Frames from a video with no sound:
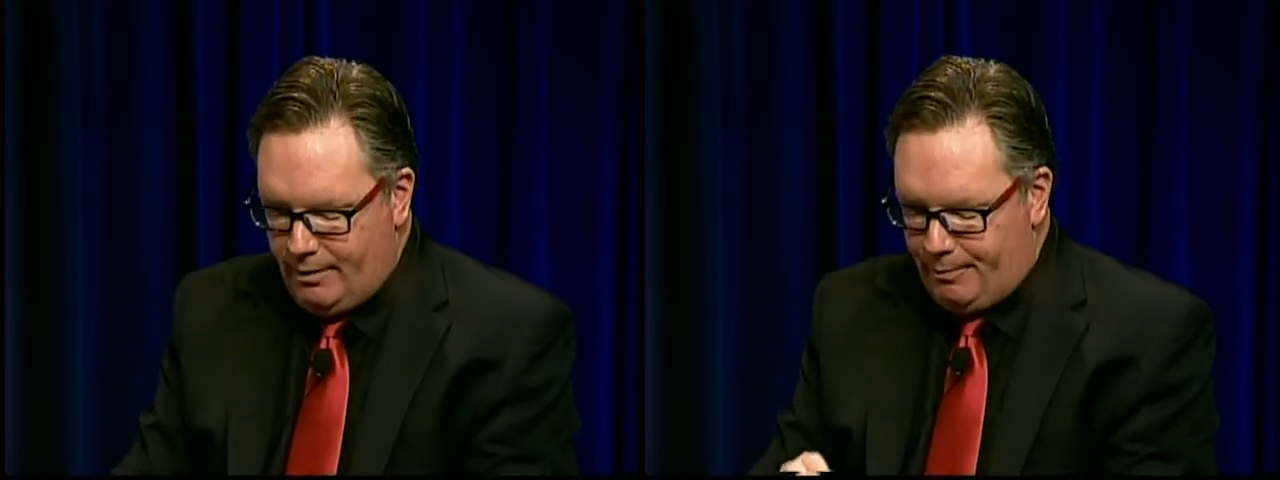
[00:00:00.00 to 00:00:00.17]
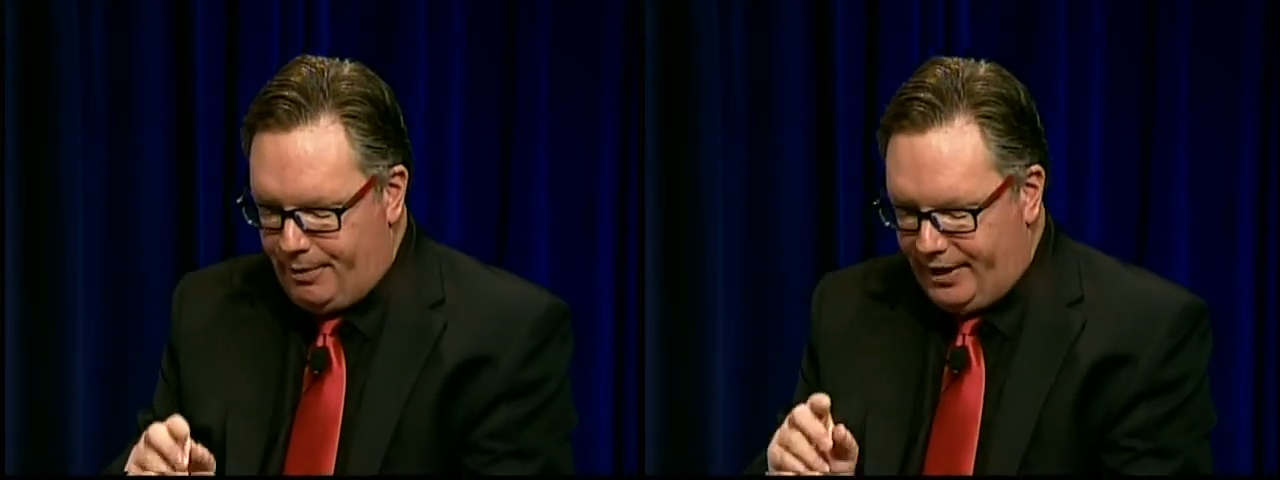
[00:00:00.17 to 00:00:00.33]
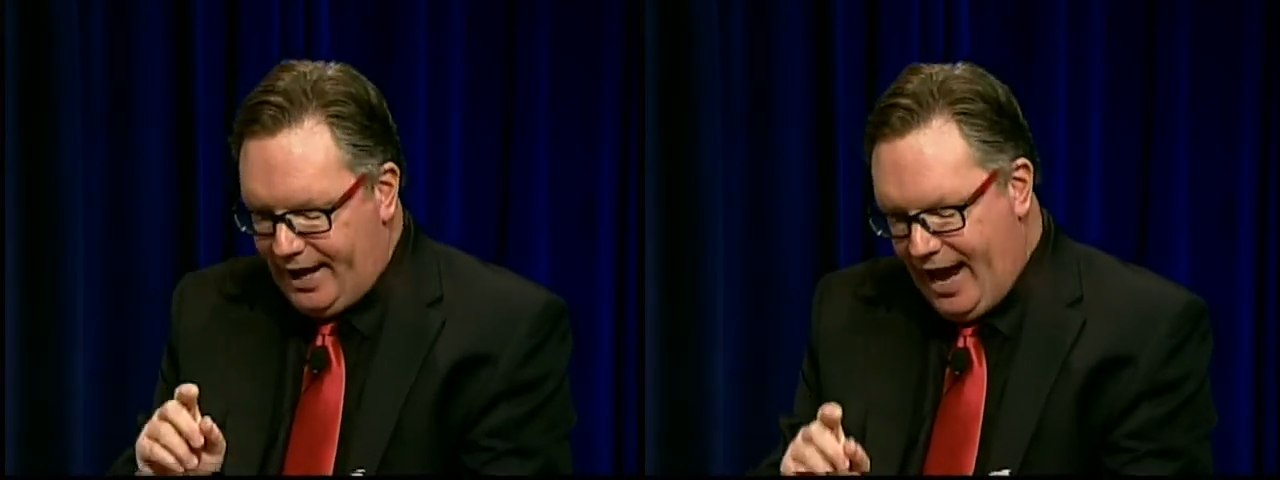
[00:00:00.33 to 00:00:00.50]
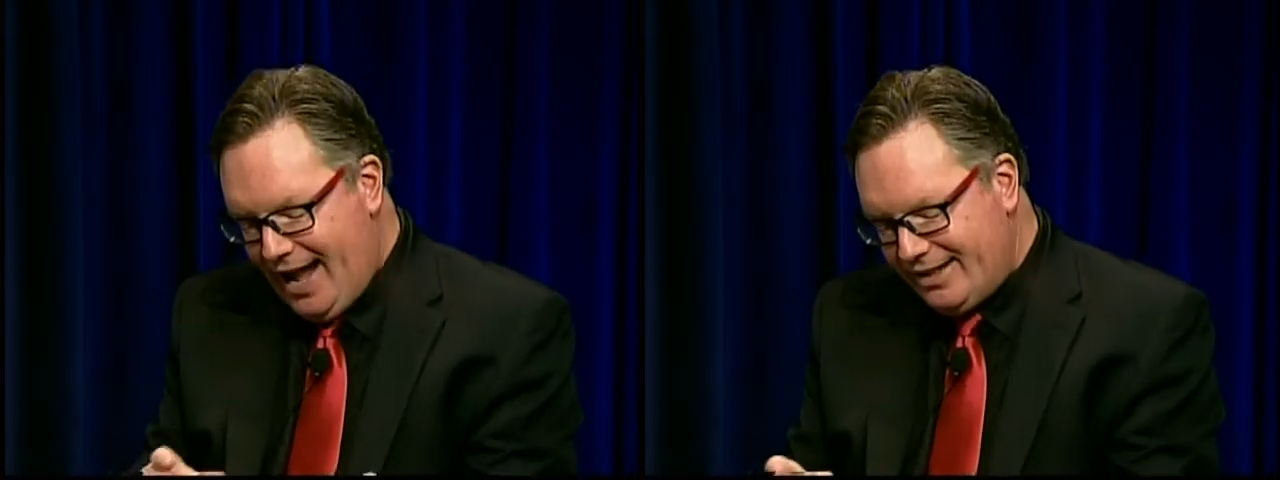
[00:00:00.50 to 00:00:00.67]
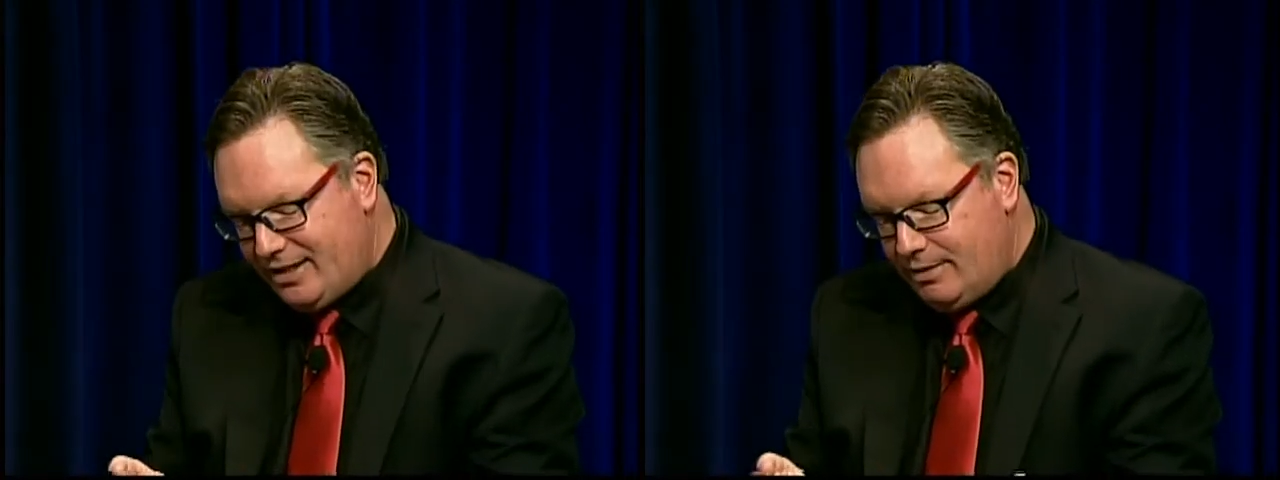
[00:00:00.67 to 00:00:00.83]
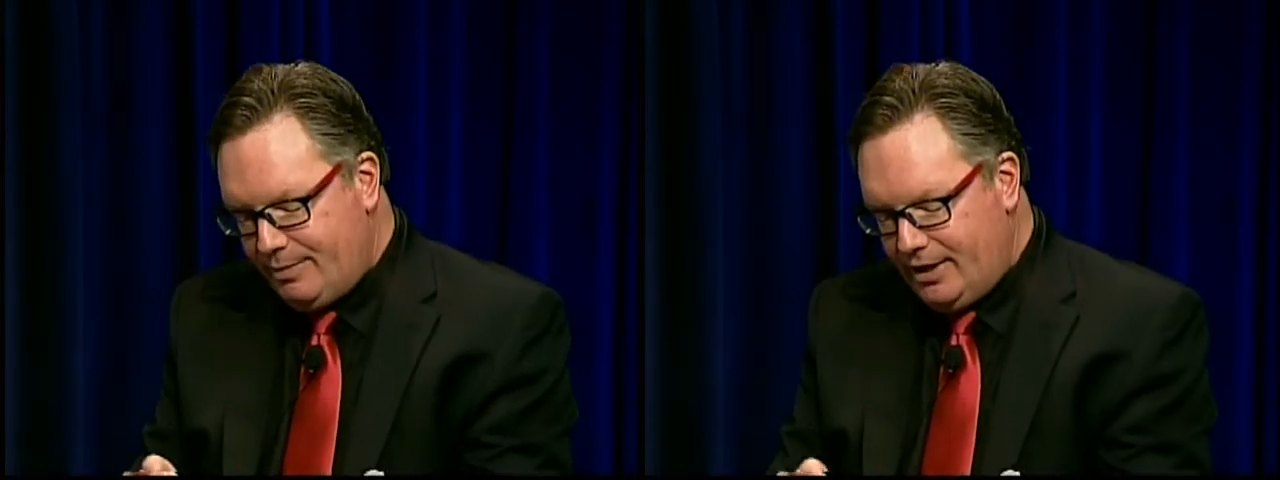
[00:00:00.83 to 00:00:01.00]
but it
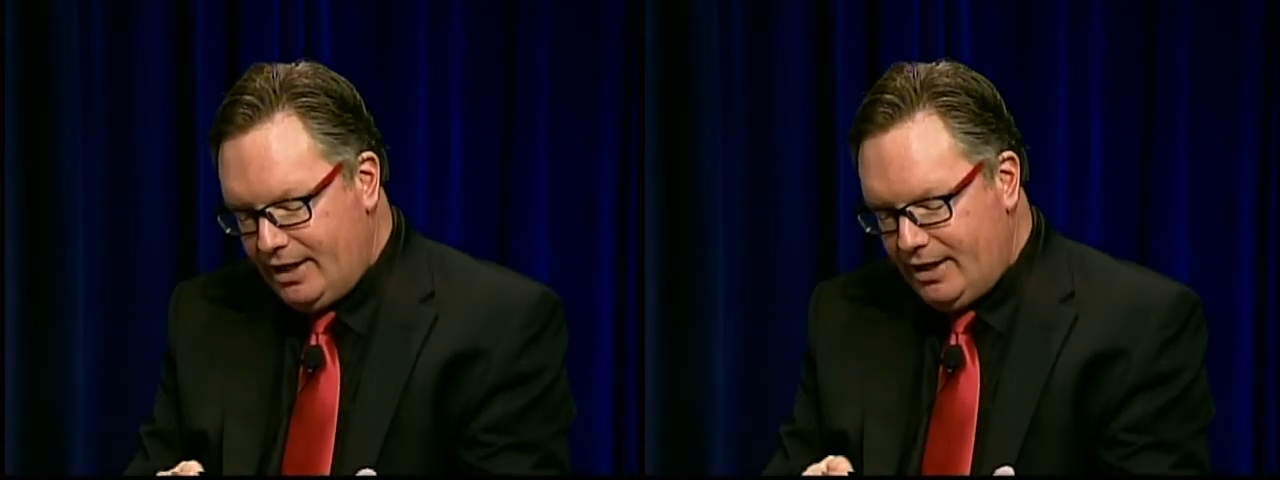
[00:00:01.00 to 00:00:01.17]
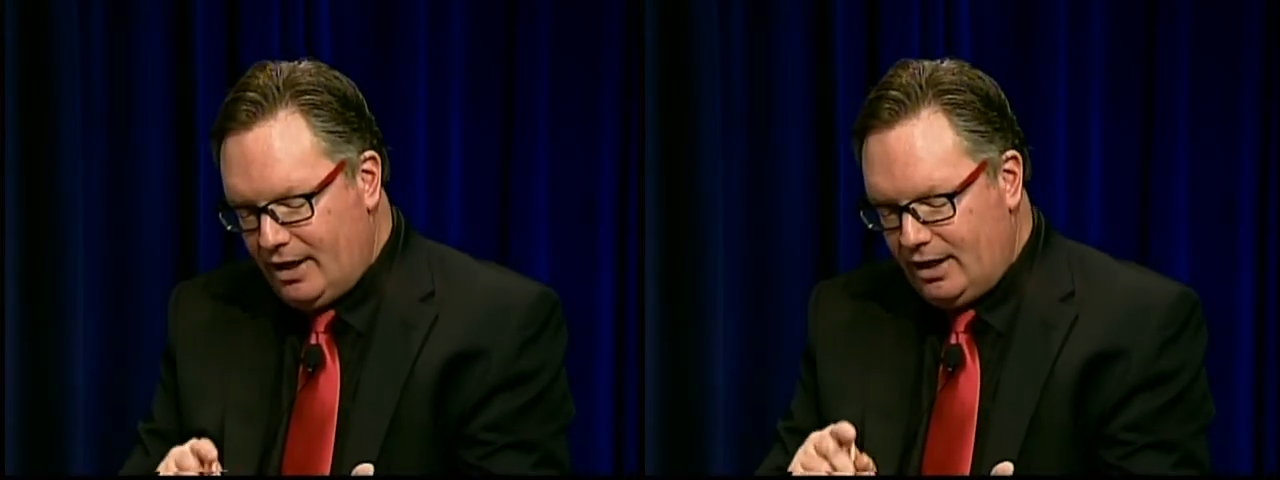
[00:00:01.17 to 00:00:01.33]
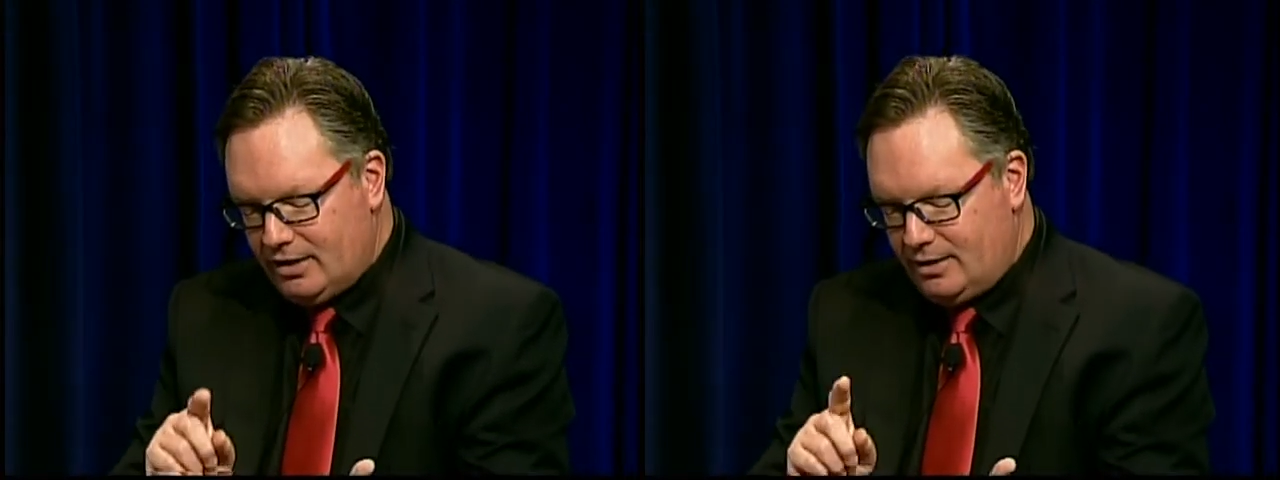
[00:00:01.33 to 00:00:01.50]
has to be a